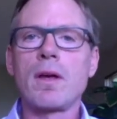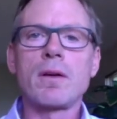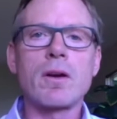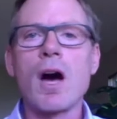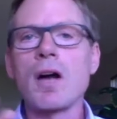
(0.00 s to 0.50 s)

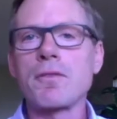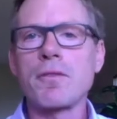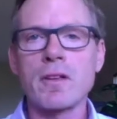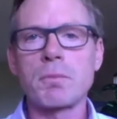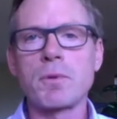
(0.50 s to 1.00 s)

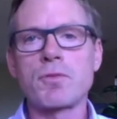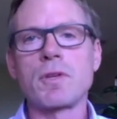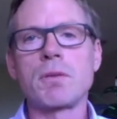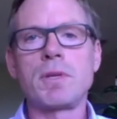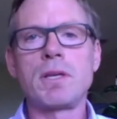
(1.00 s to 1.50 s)
conflicts
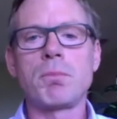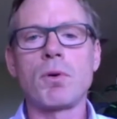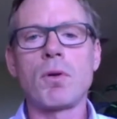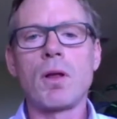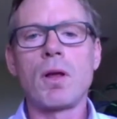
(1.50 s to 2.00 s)
between
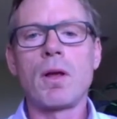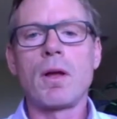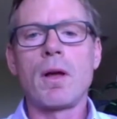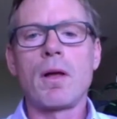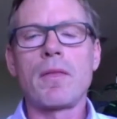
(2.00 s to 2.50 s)
people.
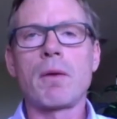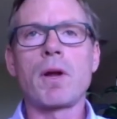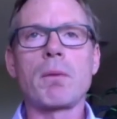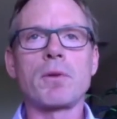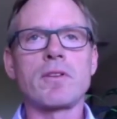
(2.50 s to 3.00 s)
They
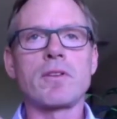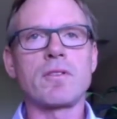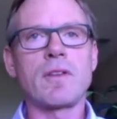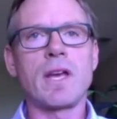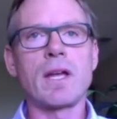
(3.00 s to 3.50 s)
were able to
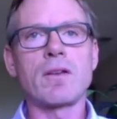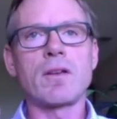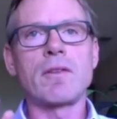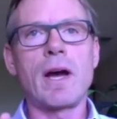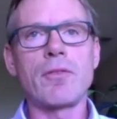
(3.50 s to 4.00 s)
stand
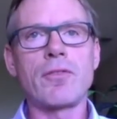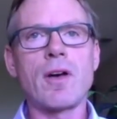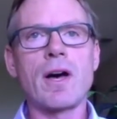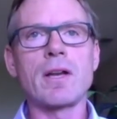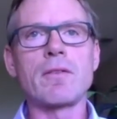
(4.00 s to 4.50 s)
kind of
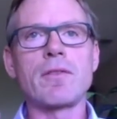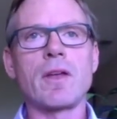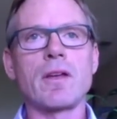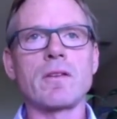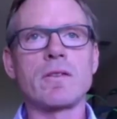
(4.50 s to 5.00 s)
outside of
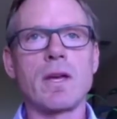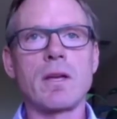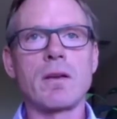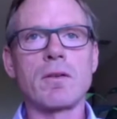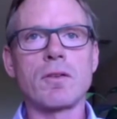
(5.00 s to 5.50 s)
things
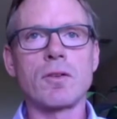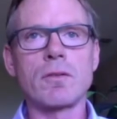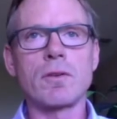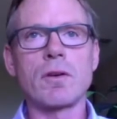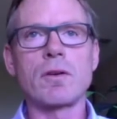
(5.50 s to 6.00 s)
and
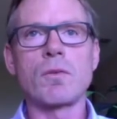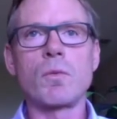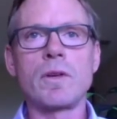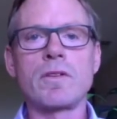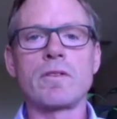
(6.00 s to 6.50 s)
deliver
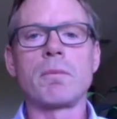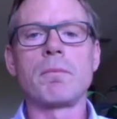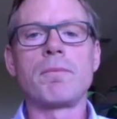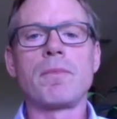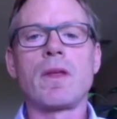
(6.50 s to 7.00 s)

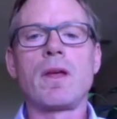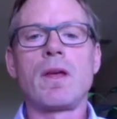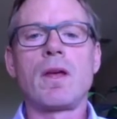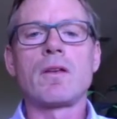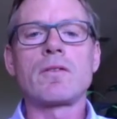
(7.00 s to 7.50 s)
wisdom.
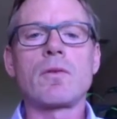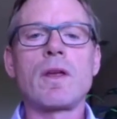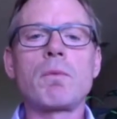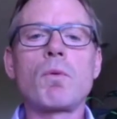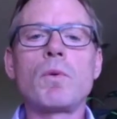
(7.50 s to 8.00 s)
So
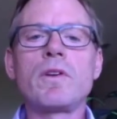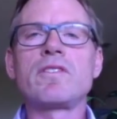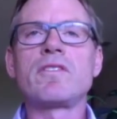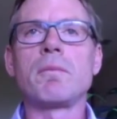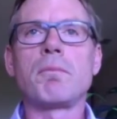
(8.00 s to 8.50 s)
they were
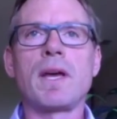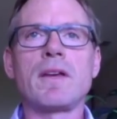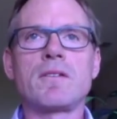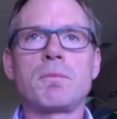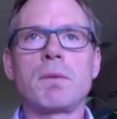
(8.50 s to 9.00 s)

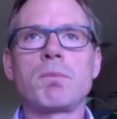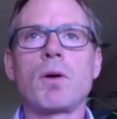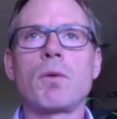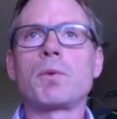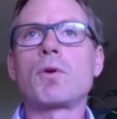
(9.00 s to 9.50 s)
wisdom-based
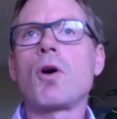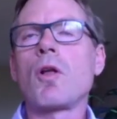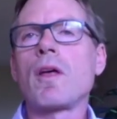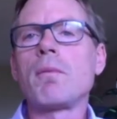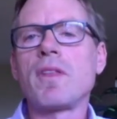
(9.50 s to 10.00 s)
people, and we would
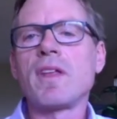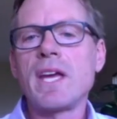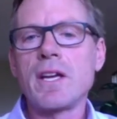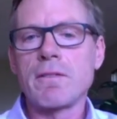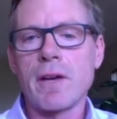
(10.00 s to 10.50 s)
call them the
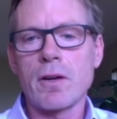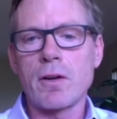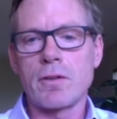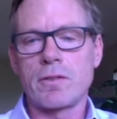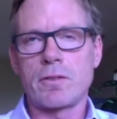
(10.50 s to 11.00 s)

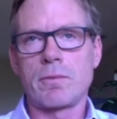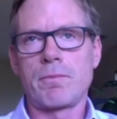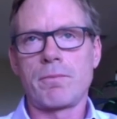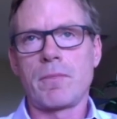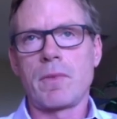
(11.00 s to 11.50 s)
innovators.
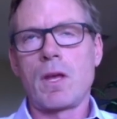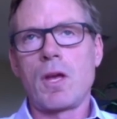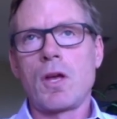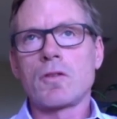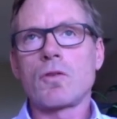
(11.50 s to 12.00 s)

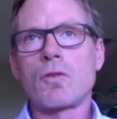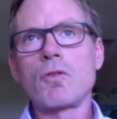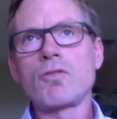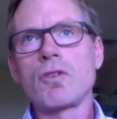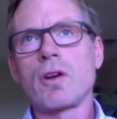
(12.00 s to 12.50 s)
So
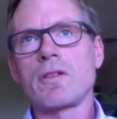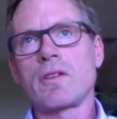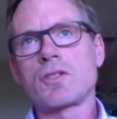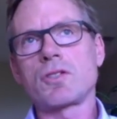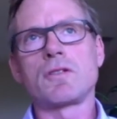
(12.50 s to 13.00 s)
those are
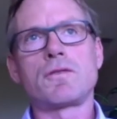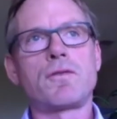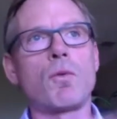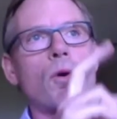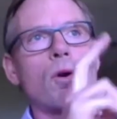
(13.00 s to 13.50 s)
essentially the
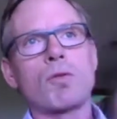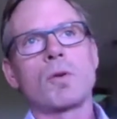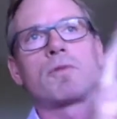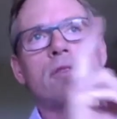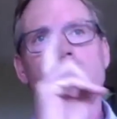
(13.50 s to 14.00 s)
4
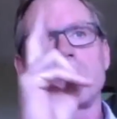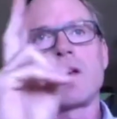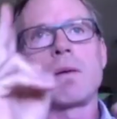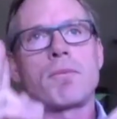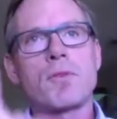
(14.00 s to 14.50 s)
groups that
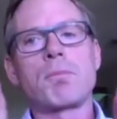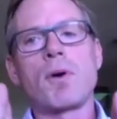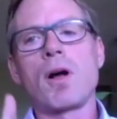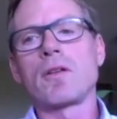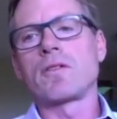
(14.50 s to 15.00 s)
these
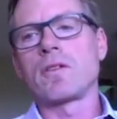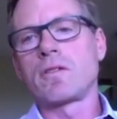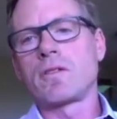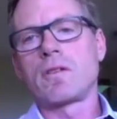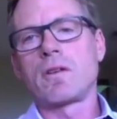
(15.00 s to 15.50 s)

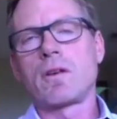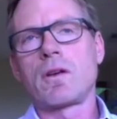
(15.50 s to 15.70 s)
anthropologists